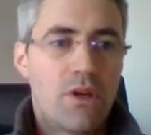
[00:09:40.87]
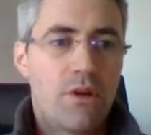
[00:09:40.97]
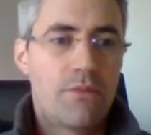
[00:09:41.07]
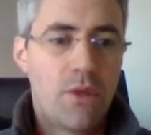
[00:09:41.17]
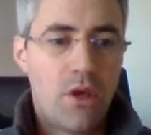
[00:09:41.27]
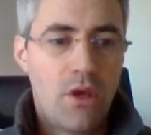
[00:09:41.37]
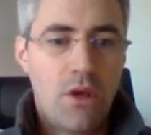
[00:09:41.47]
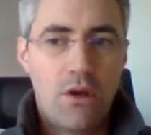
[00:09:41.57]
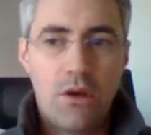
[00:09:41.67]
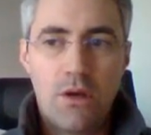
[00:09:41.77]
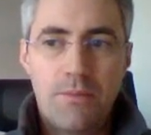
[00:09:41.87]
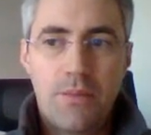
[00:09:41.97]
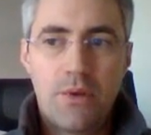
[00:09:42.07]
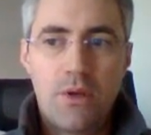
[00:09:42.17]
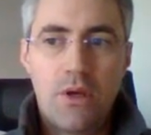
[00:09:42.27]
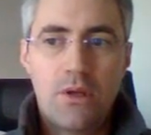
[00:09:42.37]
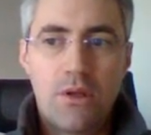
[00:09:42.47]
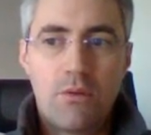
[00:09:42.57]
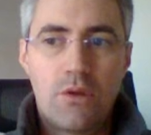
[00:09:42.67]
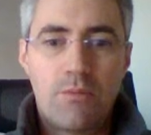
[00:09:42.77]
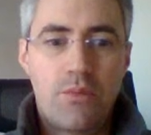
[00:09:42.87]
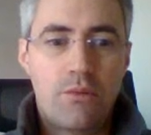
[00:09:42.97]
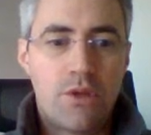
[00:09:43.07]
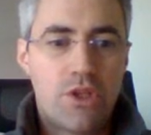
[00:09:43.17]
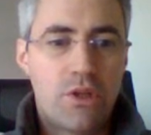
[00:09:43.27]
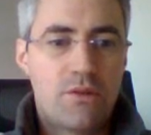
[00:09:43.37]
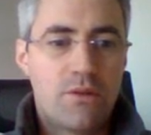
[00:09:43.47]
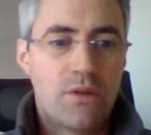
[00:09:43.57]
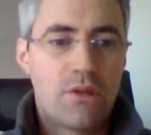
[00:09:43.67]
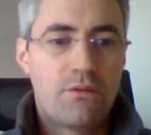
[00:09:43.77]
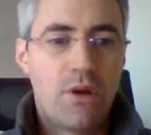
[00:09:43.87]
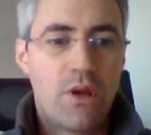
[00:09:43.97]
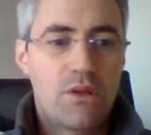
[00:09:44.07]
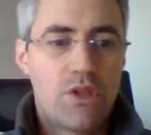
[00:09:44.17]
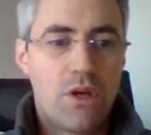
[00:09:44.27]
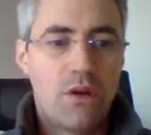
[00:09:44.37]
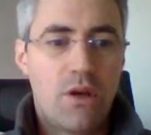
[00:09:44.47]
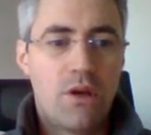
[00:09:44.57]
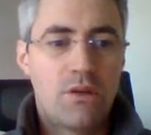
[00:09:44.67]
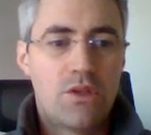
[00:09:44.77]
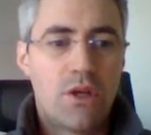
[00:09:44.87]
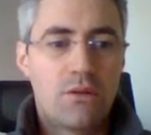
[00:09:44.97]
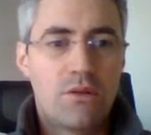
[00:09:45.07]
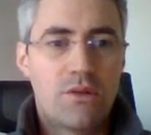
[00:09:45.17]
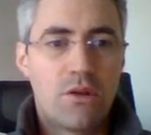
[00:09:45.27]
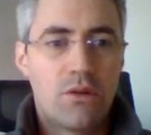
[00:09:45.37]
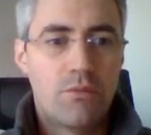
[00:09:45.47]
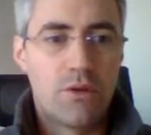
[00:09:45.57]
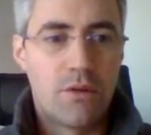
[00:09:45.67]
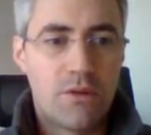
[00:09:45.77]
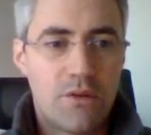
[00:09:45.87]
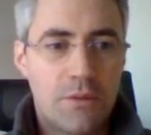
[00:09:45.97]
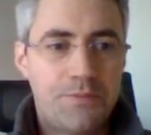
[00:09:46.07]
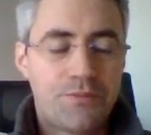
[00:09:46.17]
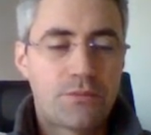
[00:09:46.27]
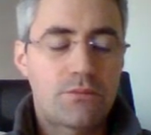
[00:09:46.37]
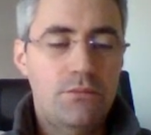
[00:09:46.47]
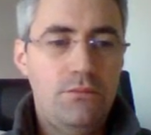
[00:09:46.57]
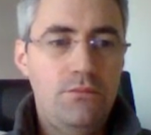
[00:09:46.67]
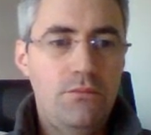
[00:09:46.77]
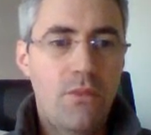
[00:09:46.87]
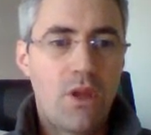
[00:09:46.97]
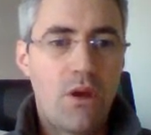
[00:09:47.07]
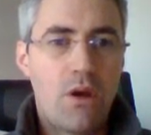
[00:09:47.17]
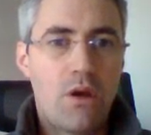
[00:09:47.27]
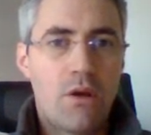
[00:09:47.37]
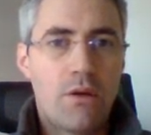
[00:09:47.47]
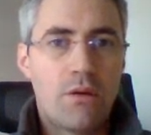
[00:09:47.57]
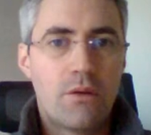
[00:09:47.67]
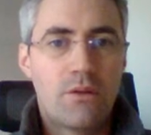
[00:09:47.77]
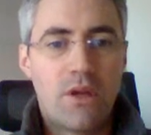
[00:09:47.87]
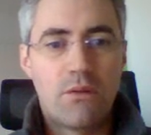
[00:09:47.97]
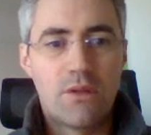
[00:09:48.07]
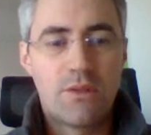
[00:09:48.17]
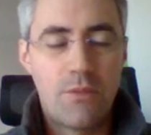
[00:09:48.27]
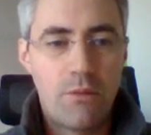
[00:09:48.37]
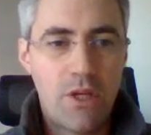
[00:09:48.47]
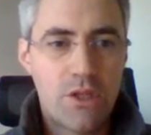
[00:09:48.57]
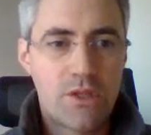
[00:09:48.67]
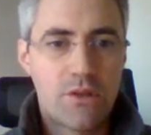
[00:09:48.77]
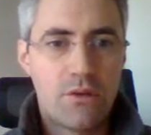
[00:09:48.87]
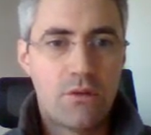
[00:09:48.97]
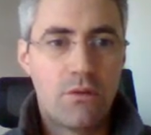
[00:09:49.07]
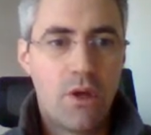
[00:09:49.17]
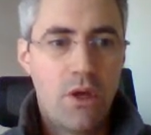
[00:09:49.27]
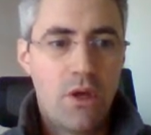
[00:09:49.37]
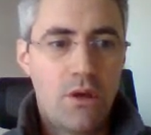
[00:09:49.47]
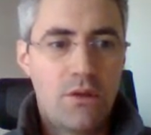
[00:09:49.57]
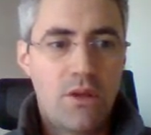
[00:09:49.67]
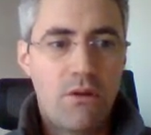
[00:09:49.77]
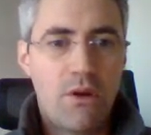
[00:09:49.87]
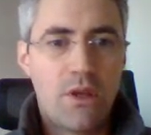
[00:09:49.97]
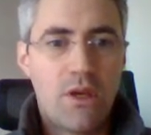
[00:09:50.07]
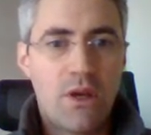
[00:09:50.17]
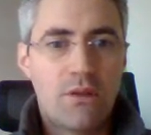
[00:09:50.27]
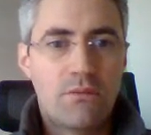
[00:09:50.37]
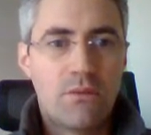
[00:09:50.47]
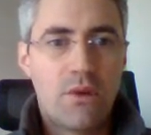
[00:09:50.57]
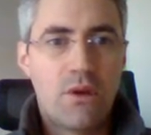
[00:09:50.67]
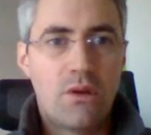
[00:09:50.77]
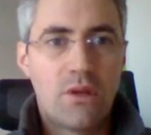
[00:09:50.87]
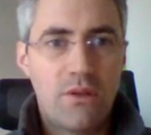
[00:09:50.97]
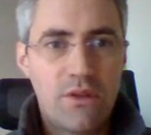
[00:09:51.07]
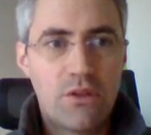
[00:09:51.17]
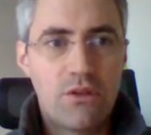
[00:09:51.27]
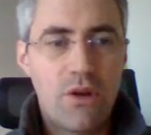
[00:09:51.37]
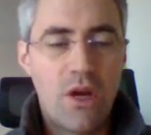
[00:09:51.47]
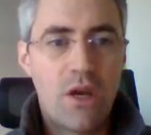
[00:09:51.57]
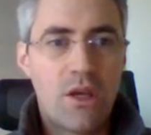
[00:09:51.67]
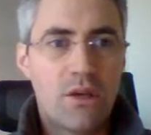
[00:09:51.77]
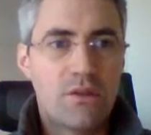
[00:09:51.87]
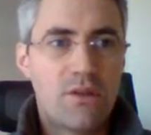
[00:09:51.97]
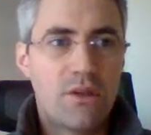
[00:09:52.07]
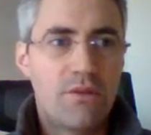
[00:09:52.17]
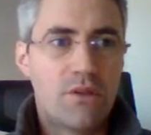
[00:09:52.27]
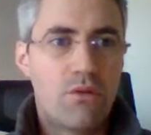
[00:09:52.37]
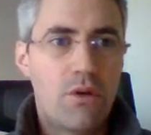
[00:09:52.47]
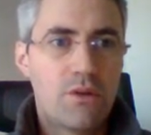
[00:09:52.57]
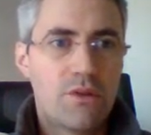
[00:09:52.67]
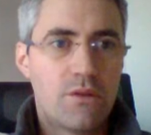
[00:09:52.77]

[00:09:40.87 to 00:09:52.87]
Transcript: Okay, and I'm gonna publish it. So that's why I check the second button. So now it's published. So now I can give it a try and see if it works.